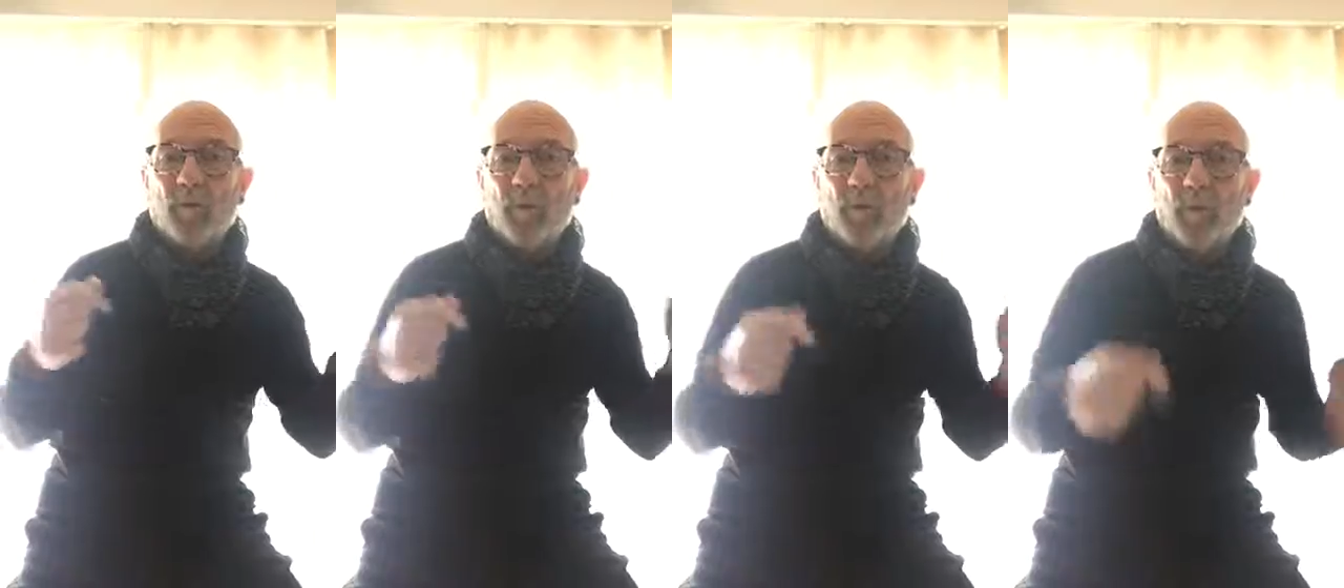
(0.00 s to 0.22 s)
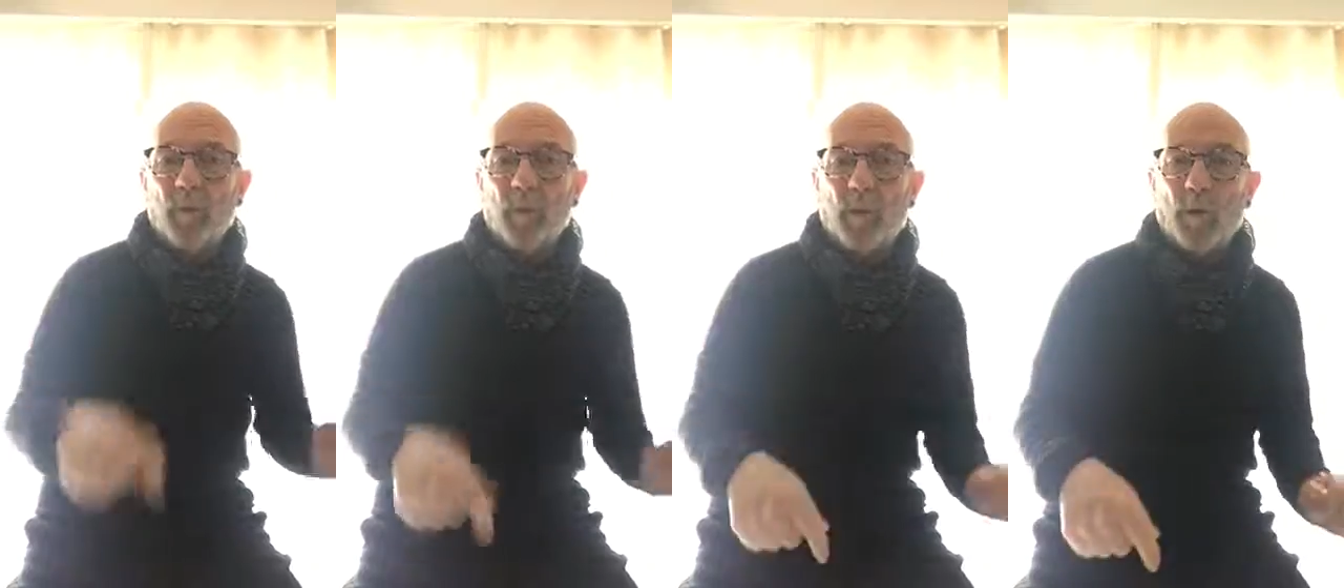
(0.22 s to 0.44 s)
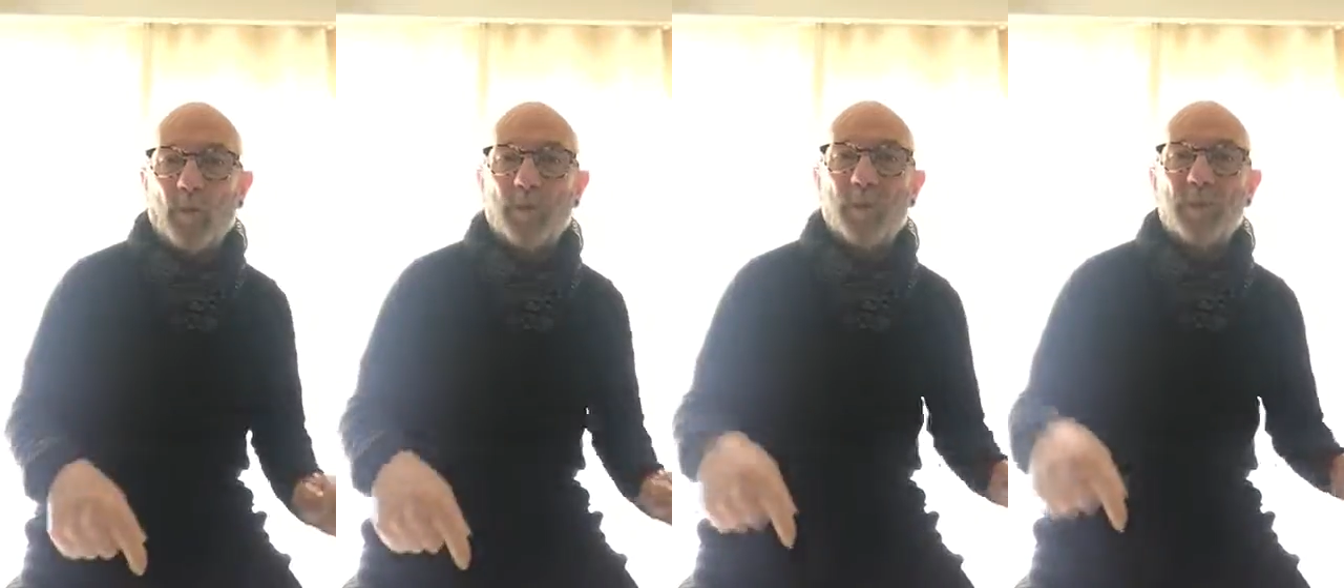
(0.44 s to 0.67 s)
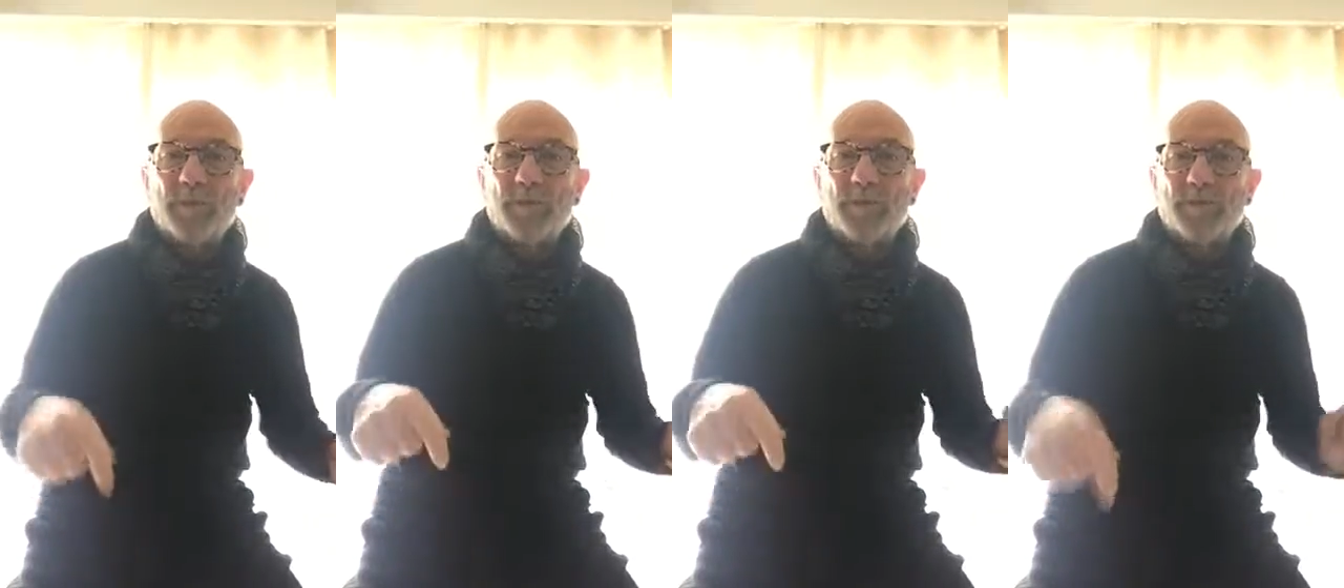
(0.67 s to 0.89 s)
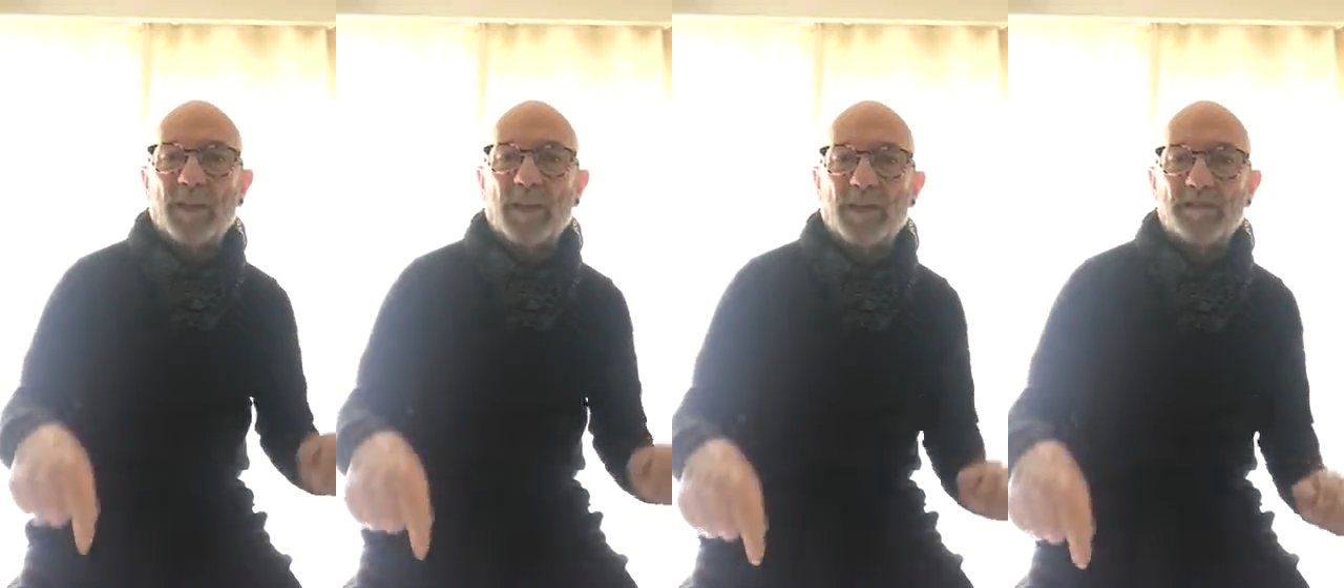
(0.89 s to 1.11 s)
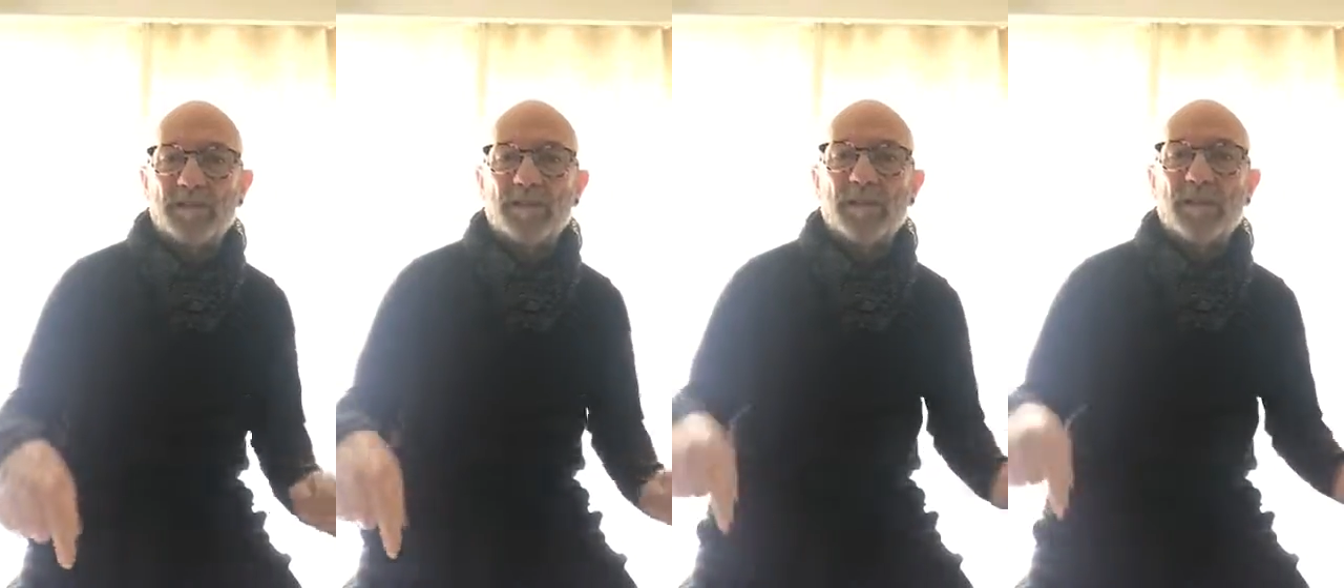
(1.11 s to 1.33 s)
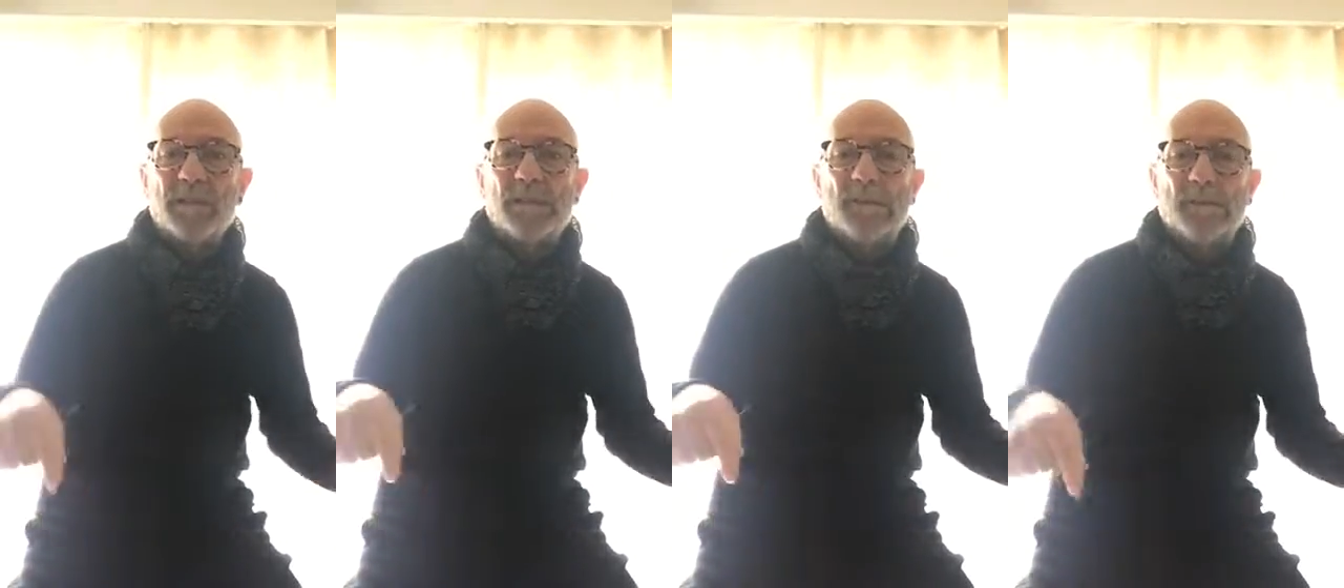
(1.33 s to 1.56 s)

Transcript: from just